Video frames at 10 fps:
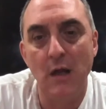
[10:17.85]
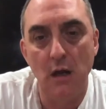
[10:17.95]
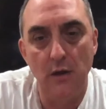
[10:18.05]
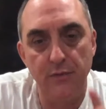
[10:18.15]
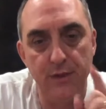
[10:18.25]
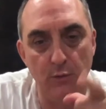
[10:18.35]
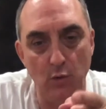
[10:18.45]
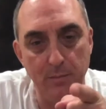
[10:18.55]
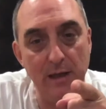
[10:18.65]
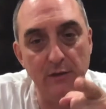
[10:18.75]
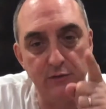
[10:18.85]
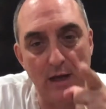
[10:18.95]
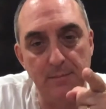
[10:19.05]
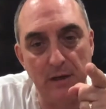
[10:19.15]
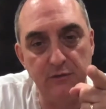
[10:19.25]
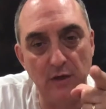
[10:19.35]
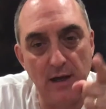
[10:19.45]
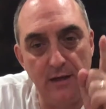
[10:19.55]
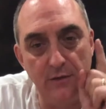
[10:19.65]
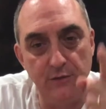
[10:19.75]
there will be a side by side
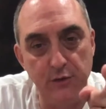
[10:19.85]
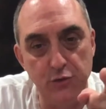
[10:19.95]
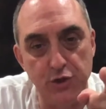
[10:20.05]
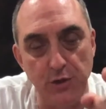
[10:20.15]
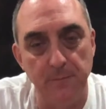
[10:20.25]
in the future.